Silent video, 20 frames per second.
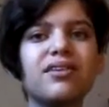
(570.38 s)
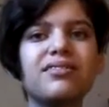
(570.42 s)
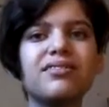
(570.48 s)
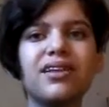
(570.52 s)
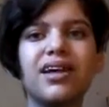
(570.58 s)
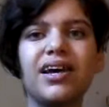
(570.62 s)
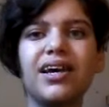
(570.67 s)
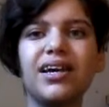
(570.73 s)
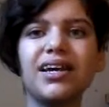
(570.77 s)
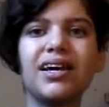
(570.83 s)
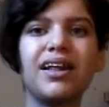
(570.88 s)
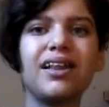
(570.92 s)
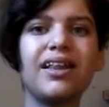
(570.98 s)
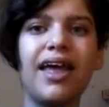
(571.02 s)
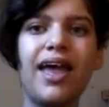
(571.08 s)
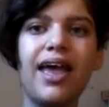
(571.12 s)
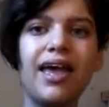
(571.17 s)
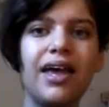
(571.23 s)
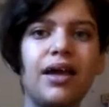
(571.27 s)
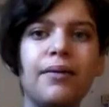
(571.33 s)
like the
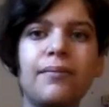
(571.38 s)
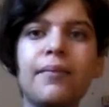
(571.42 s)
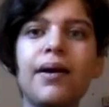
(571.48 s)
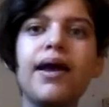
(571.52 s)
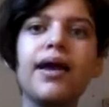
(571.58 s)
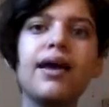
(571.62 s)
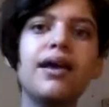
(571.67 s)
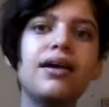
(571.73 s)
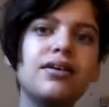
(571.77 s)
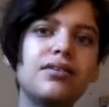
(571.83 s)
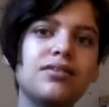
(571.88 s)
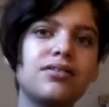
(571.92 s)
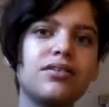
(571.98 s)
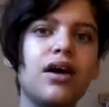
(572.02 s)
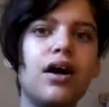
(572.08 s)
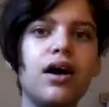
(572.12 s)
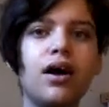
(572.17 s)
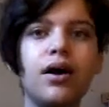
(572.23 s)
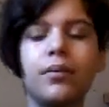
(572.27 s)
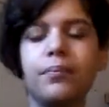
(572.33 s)
AMAs,
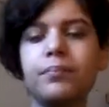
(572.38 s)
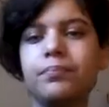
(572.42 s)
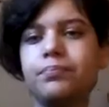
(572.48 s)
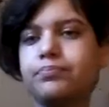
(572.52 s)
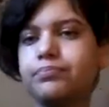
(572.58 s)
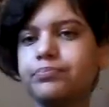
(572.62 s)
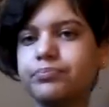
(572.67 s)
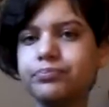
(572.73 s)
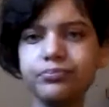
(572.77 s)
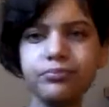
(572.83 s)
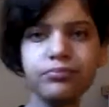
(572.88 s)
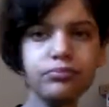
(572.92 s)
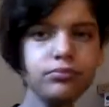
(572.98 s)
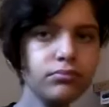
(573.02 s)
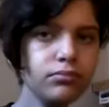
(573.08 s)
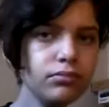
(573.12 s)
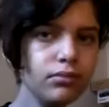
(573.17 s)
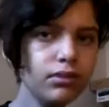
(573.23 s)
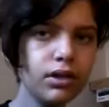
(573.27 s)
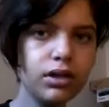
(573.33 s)

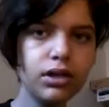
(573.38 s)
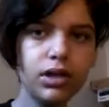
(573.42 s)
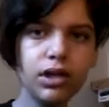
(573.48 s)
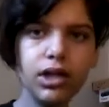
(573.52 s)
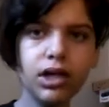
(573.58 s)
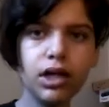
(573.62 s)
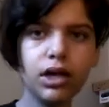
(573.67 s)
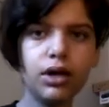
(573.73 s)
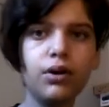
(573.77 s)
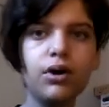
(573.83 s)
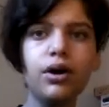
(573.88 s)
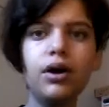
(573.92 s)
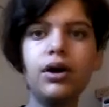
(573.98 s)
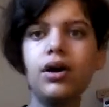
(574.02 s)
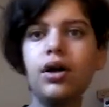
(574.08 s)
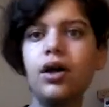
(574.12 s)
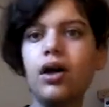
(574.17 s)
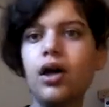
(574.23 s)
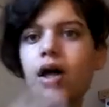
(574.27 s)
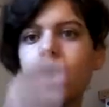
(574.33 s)
you know,
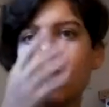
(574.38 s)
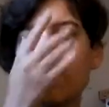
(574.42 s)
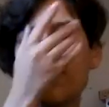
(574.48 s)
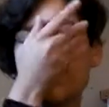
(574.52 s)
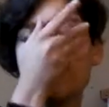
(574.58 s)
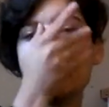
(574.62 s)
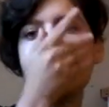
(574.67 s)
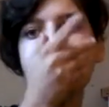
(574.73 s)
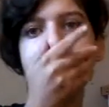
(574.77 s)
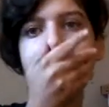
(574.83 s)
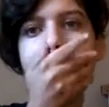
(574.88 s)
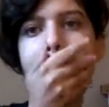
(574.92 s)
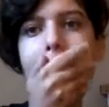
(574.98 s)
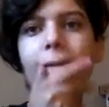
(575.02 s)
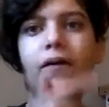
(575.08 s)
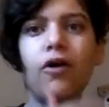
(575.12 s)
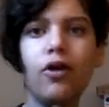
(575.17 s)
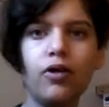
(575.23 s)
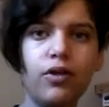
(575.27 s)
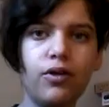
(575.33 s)

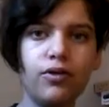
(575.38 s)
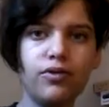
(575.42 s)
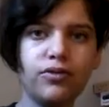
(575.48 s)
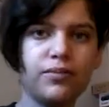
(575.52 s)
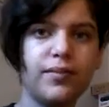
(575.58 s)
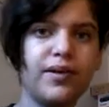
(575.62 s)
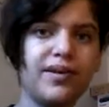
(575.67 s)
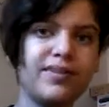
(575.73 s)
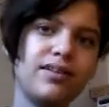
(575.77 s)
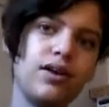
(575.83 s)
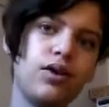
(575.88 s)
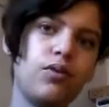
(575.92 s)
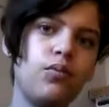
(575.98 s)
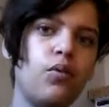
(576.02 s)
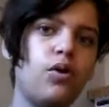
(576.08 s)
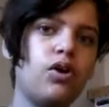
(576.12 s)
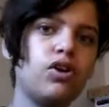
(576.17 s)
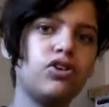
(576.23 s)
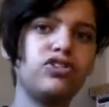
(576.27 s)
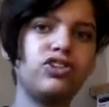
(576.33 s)
all those amazing
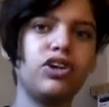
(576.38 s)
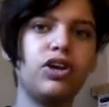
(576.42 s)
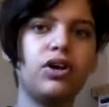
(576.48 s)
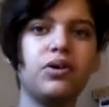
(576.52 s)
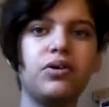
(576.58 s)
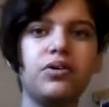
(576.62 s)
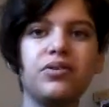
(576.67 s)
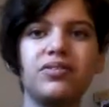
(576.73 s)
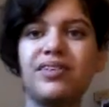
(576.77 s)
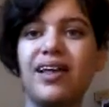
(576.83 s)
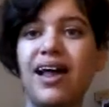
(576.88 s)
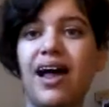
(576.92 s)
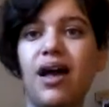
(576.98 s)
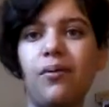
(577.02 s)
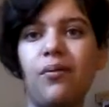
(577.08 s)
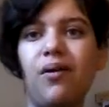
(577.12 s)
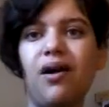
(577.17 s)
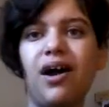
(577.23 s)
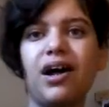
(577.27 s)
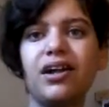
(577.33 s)
award shows that I
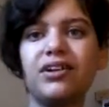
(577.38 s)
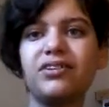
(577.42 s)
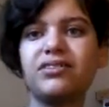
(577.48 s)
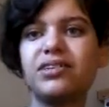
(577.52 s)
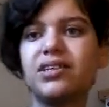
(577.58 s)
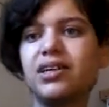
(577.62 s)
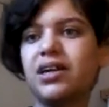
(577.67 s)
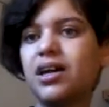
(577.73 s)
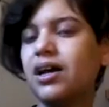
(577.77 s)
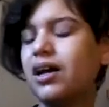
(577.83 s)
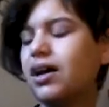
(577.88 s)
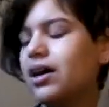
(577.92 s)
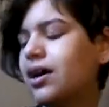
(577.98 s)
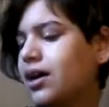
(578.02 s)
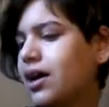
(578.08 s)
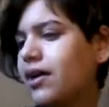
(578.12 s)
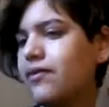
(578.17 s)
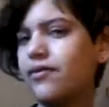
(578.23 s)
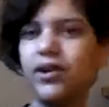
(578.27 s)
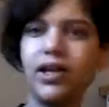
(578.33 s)
watch
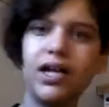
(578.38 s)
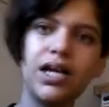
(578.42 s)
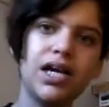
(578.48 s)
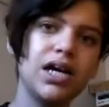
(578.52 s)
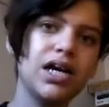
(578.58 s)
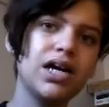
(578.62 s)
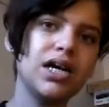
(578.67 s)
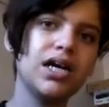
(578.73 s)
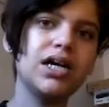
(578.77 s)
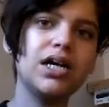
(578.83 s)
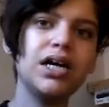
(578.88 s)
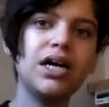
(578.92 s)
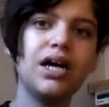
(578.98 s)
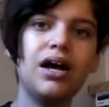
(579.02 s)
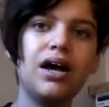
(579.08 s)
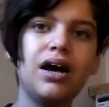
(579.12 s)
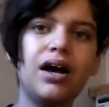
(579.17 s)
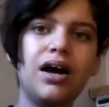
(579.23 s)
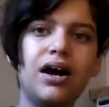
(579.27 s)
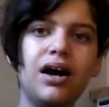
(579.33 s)
every year.
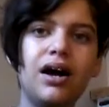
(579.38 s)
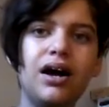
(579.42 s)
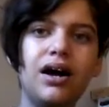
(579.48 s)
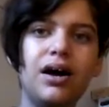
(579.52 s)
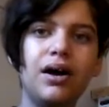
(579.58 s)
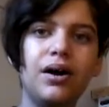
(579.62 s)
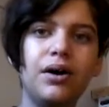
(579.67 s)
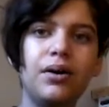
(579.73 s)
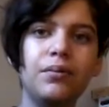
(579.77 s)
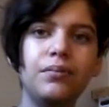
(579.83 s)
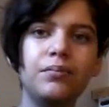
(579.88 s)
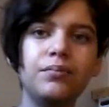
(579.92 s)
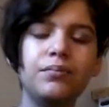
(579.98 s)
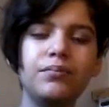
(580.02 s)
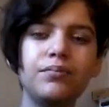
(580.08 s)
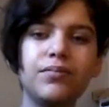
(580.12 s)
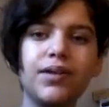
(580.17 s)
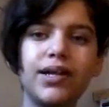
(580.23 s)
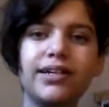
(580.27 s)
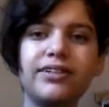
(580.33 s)

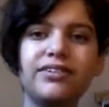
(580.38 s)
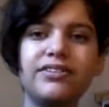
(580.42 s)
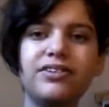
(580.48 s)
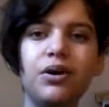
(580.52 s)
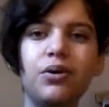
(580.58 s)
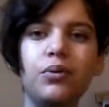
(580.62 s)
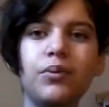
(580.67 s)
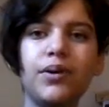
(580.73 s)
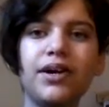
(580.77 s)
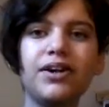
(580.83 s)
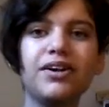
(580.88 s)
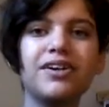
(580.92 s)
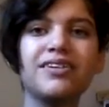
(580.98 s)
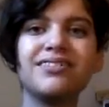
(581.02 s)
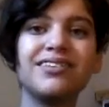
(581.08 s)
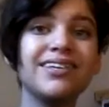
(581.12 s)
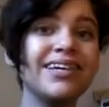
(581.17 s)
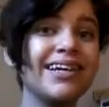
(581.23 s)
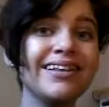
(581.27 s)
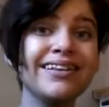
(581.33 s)
It's so weird
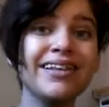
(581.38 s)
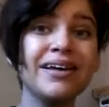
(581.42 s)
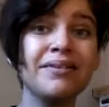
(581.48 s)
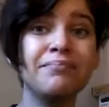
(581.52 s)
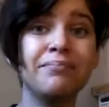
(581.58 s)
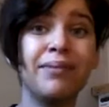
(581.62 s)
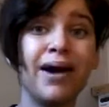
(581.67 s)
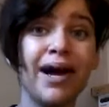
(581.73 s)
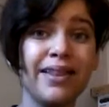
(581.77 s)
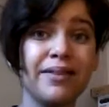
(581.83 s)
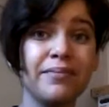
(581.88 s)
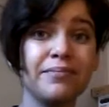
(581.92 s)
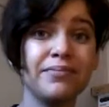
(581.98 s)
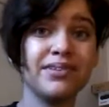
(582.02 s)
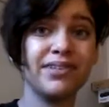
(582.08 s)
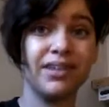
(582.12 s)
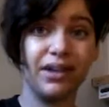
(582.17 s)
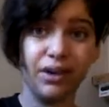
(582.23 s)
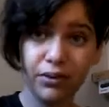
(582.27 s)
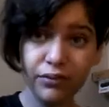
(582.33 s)
seeing them by
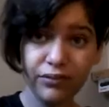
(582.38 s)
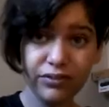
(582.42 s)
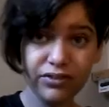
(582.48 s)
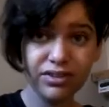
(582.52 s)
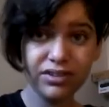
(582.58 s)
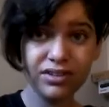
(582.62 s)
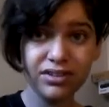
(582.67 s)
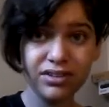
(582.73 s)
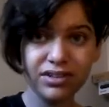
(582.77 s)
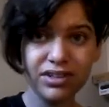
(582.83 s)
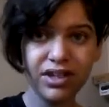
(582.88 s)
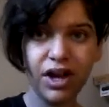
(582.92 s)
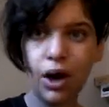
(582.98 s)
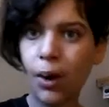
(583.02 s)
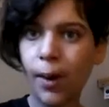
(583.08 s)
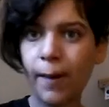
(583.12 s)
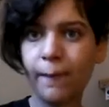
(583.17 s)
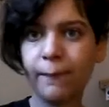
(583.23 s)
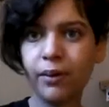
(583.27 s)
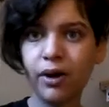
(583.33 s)
themselves go
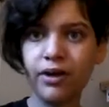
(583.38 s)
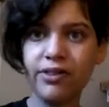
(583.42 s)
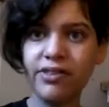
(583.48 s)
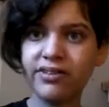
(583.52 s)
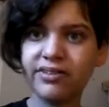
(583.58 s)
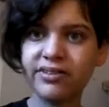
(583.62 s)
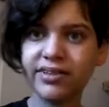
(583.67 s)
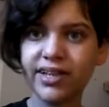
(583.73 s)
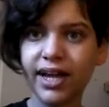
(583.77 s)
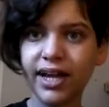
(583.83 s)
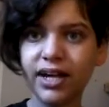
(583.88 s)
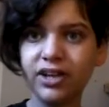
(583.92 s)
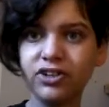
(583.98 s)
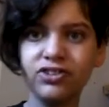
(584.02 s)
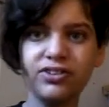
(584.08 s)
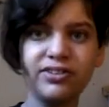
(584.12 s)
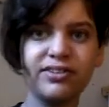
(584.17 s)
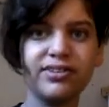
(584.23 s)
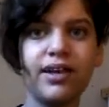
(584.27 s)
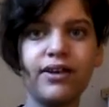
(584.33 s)
up on the stage
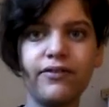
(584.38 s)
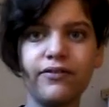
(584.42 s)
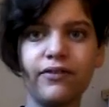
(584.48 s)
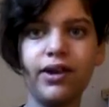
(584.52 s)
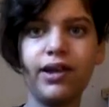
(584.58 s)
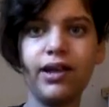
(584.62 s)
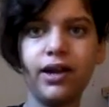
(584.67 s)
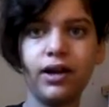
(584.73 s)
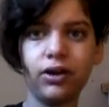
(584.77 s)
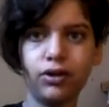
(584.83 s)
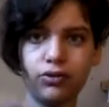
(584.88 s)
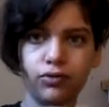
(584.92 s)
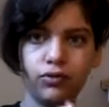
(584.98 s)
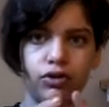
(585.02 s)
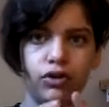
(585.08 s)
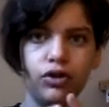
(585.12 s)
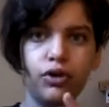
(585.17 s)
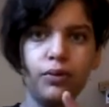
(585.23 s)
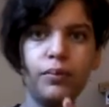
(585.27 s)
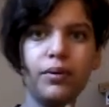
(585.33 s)
instead of in a
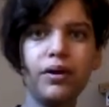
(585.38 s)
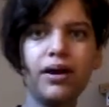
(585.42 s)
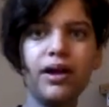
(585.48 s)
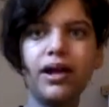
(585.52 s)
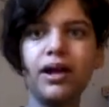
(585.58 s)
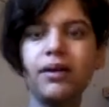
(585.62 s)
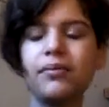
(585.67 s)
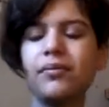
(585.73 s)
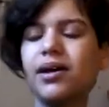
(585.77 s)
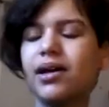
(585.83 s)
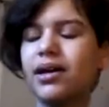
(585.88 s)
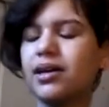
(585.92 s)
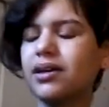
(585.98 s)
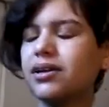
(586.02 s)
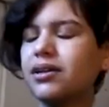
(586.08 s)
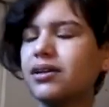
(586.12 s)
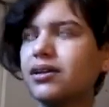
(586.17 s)
group. And I'm like,